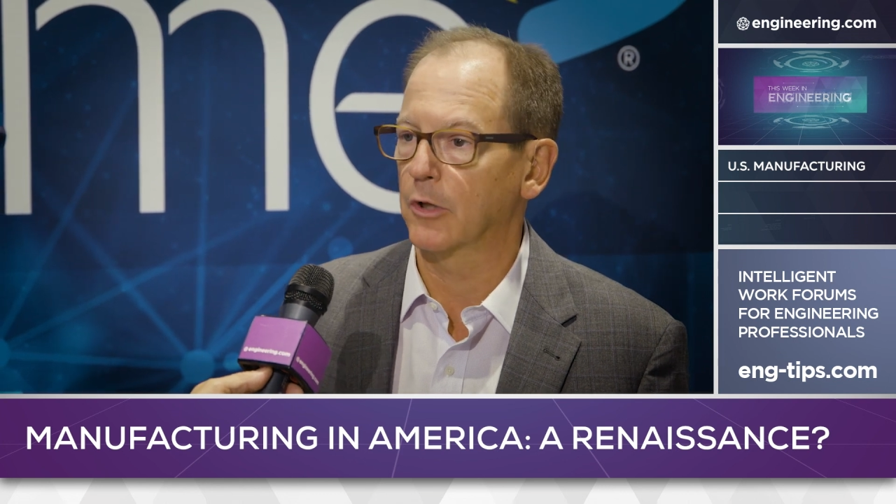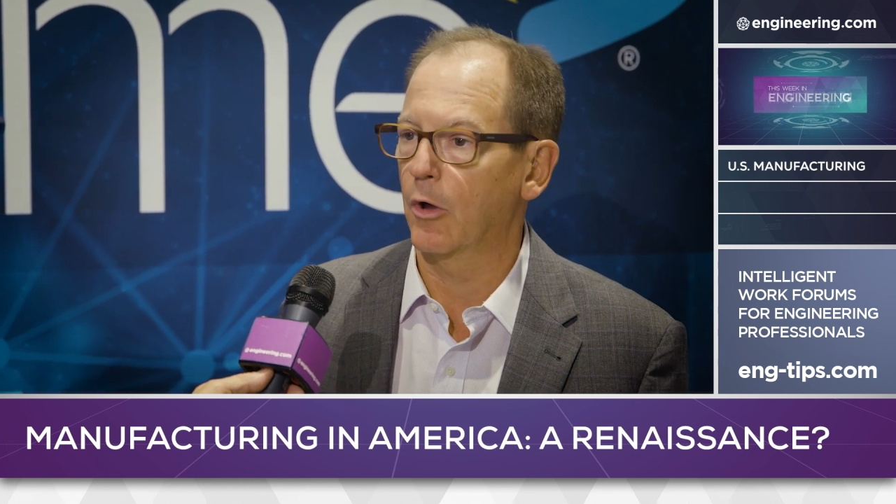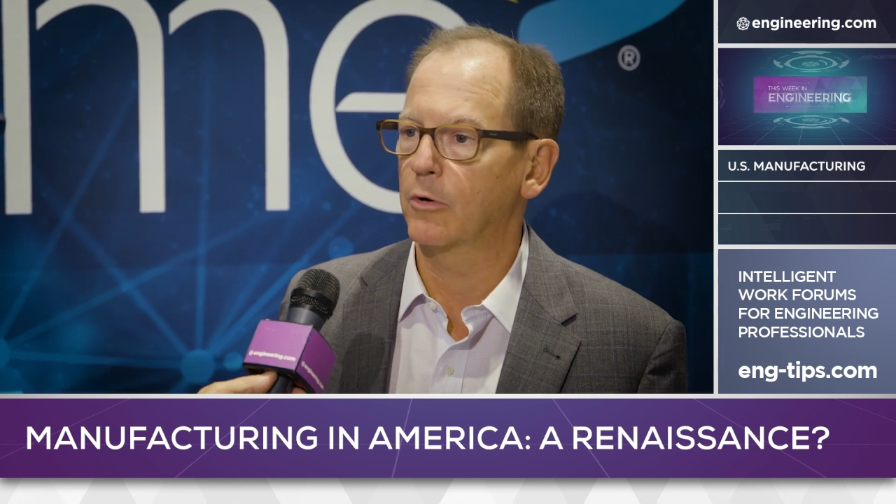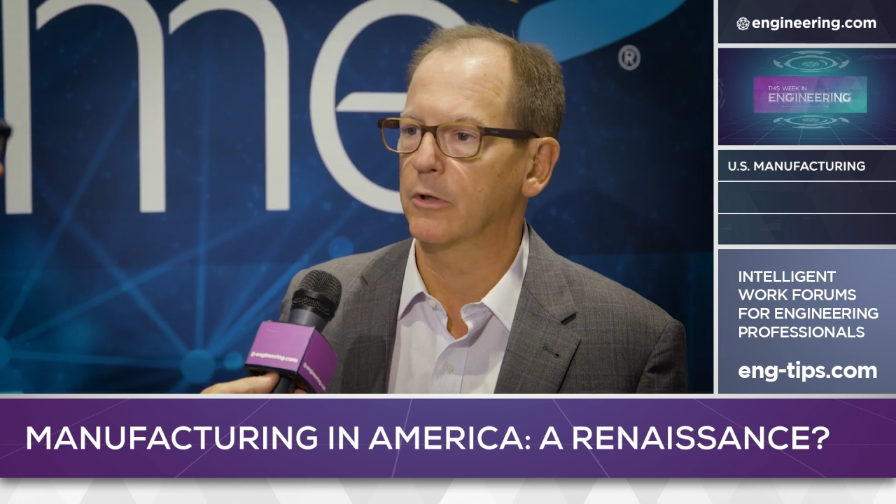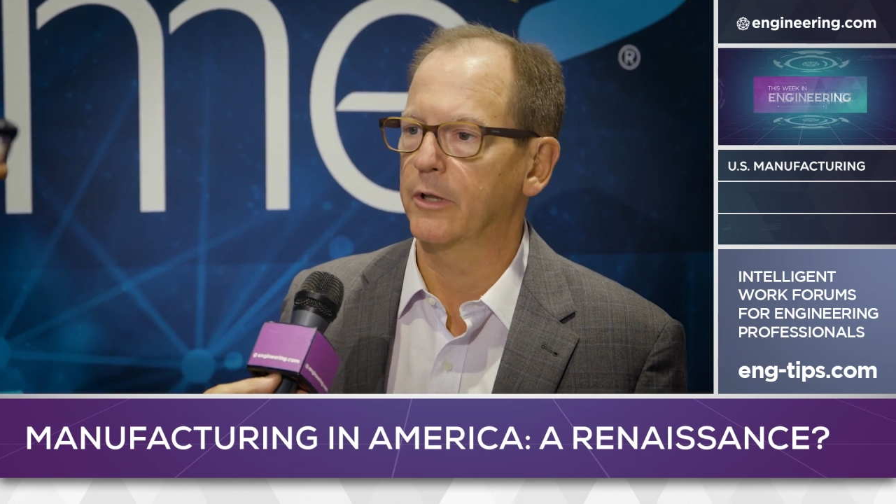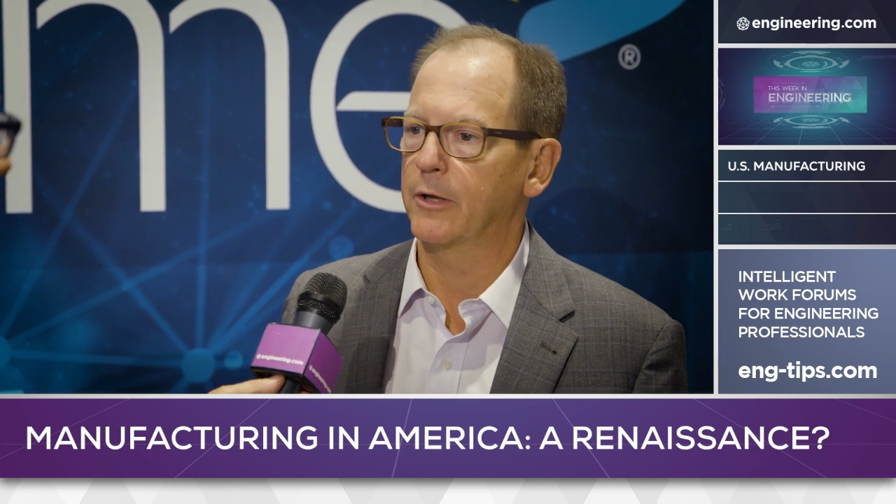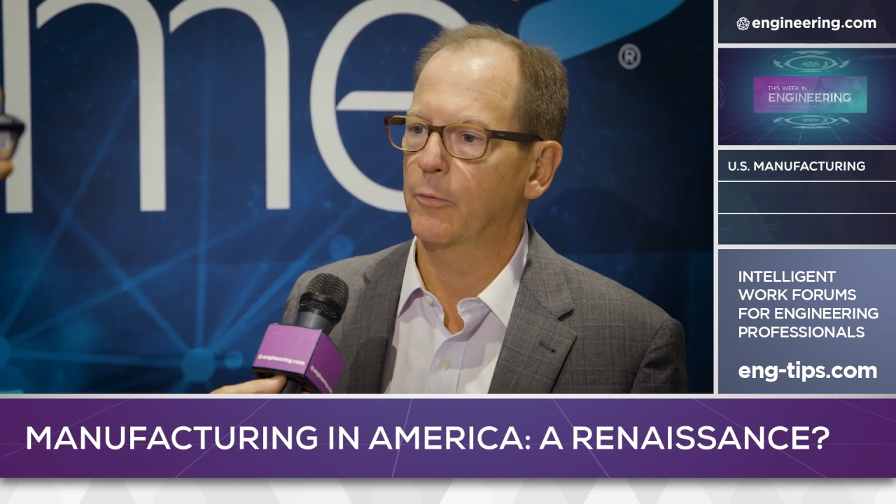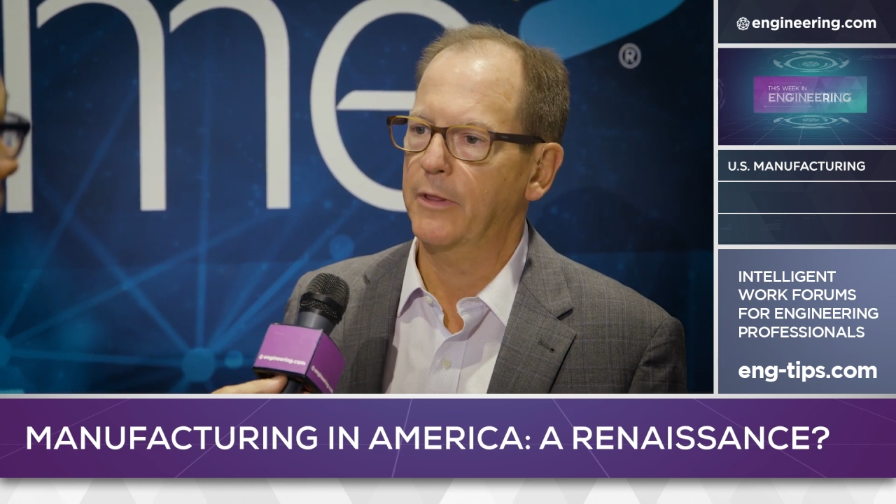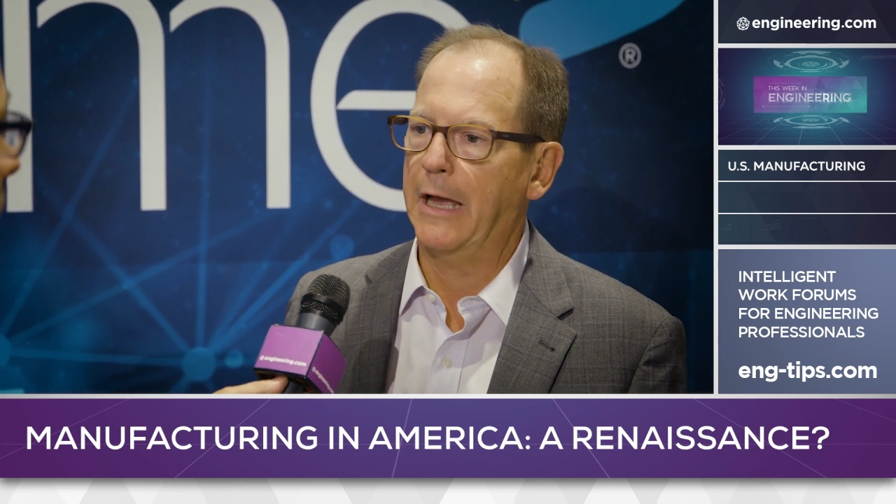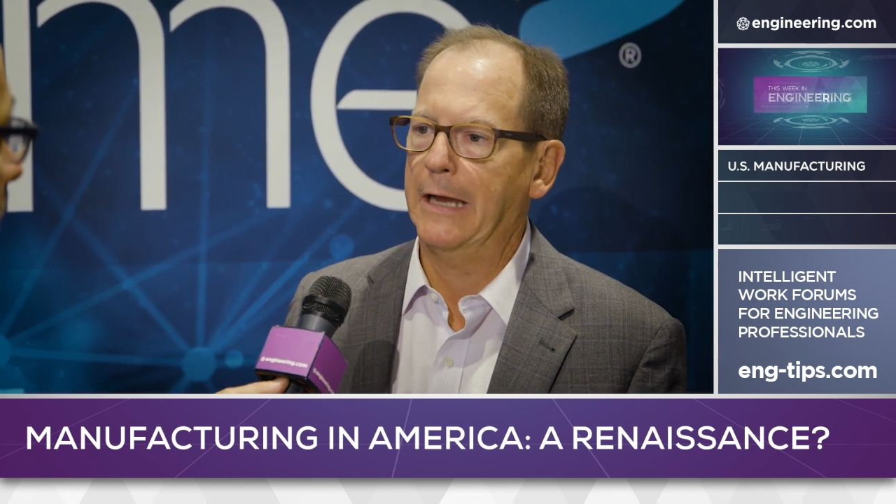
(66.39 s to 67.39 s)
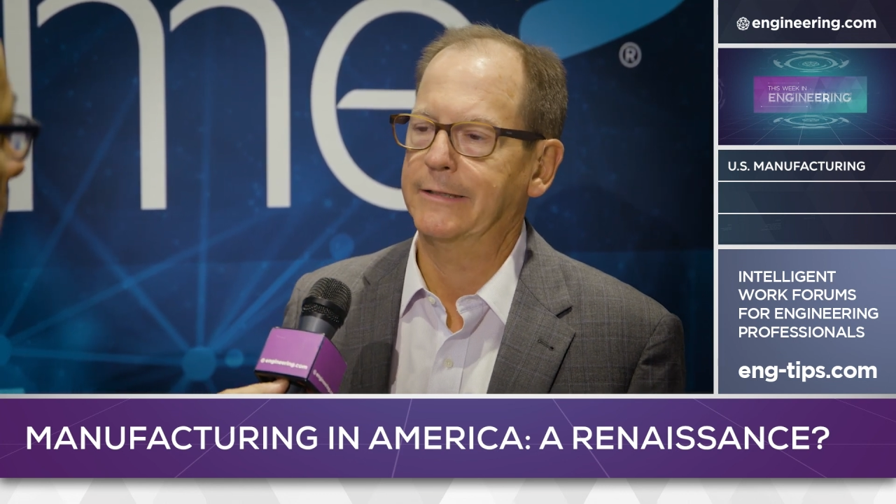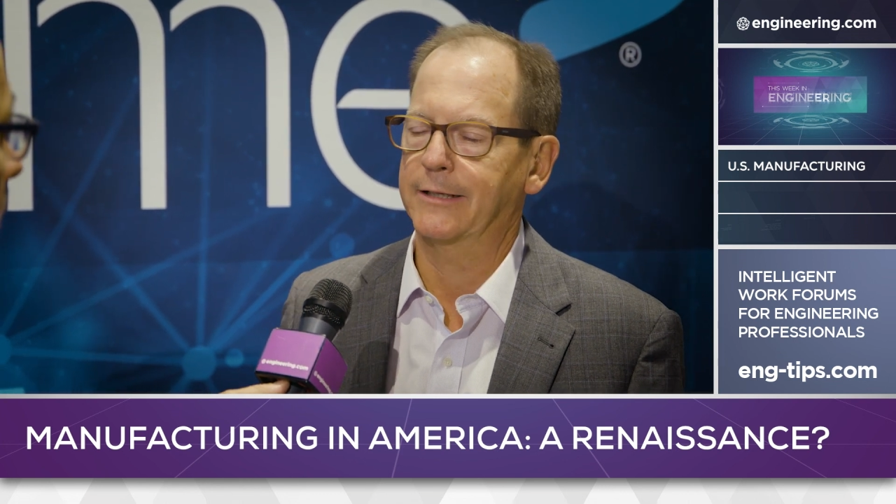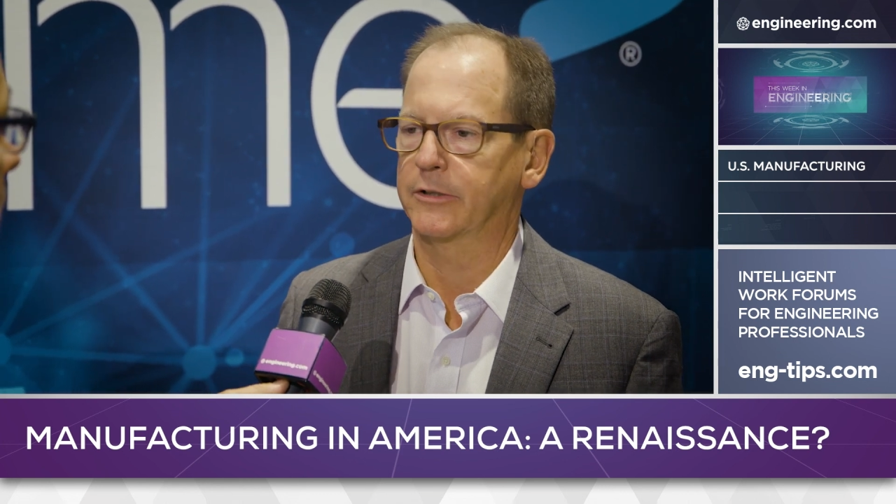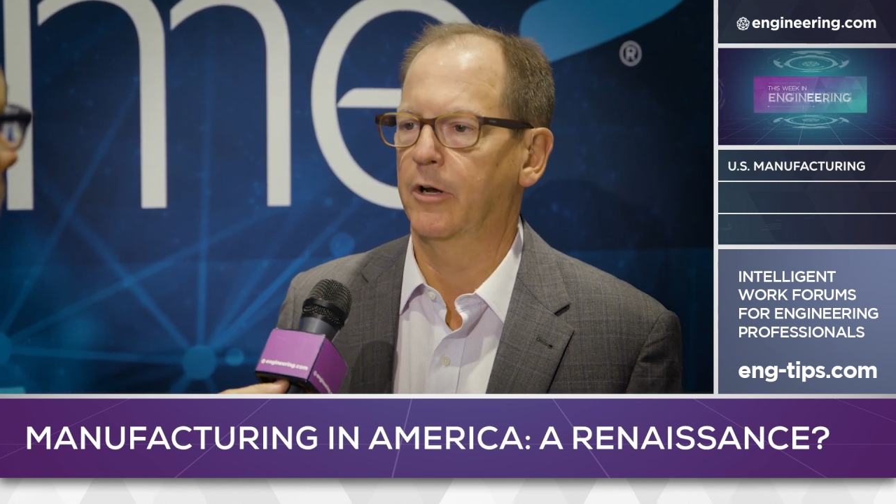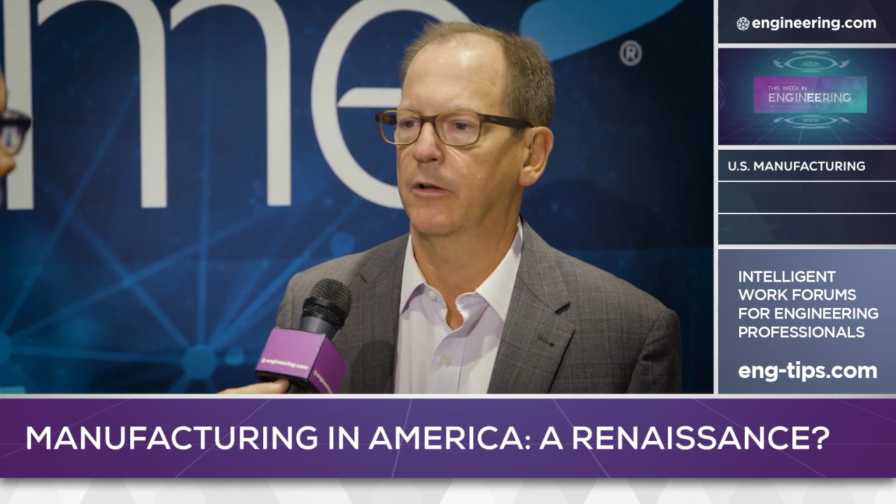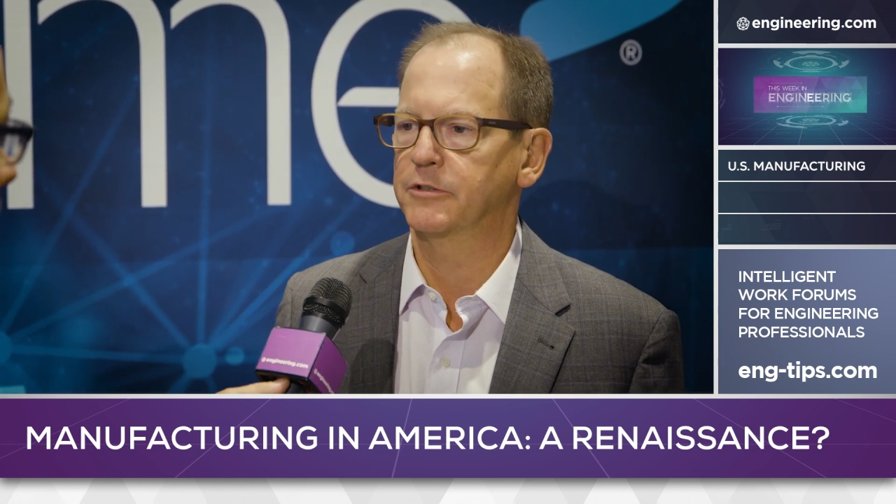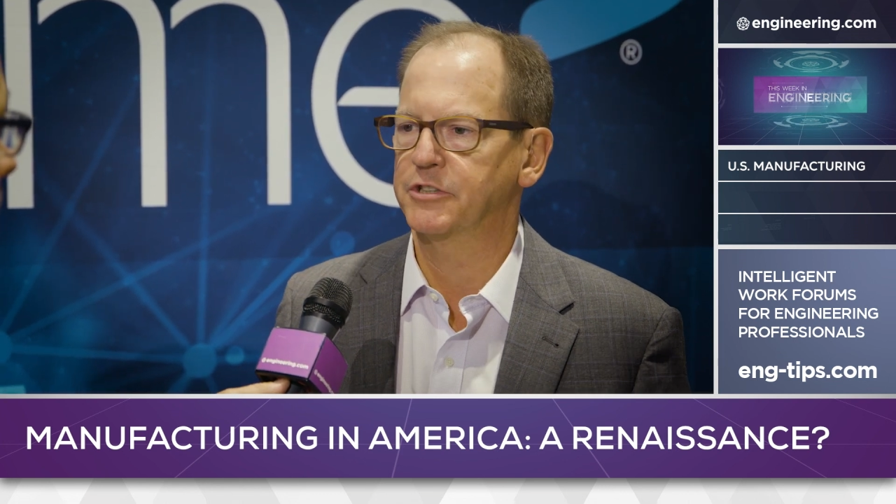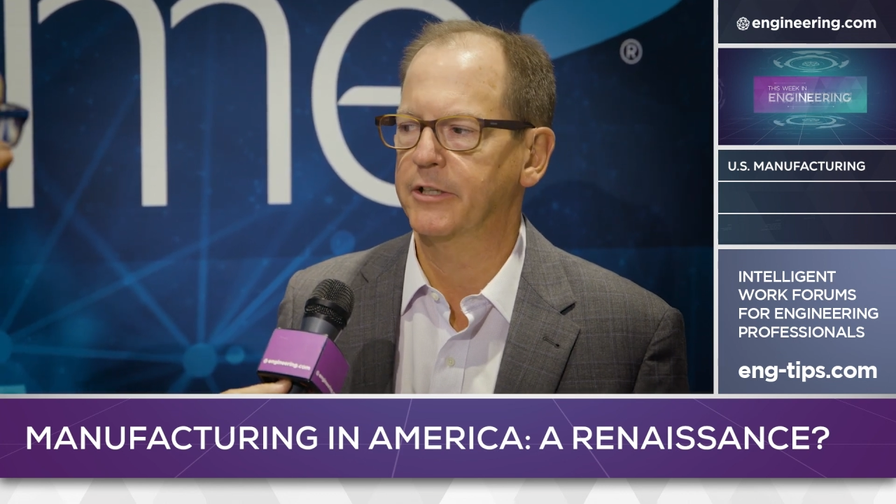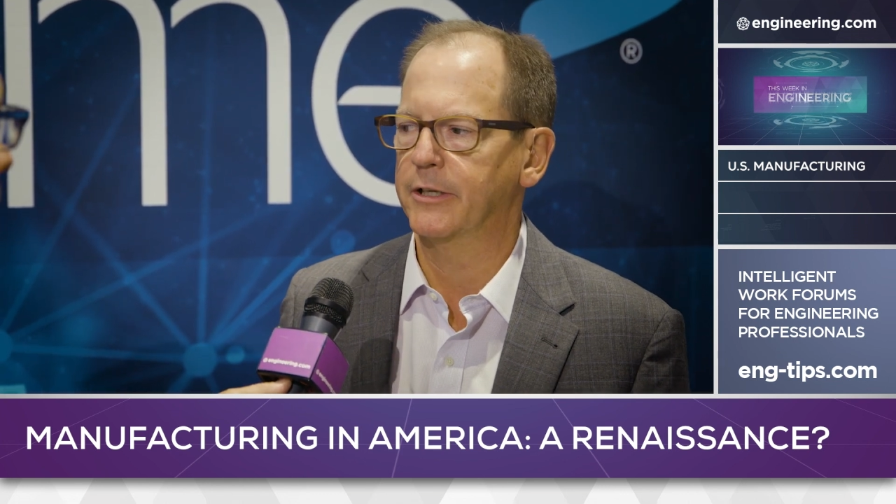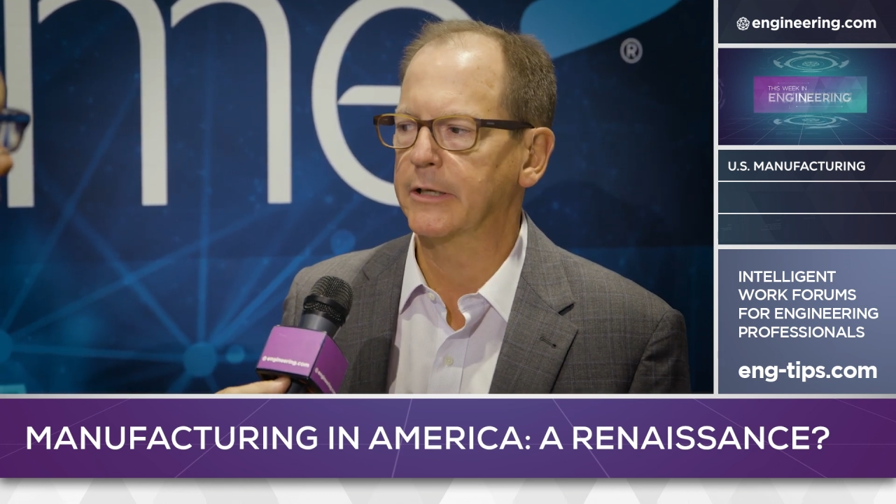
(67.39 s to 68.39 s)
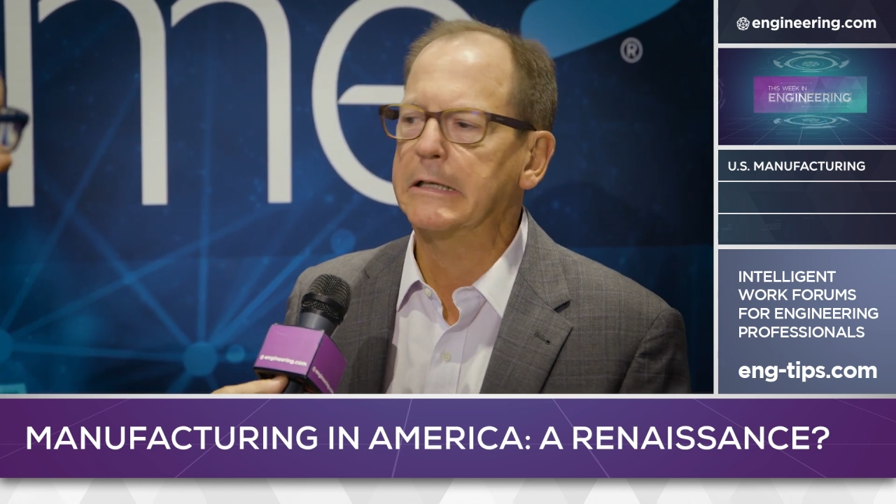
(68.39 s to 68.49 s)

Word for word: locally with high technology in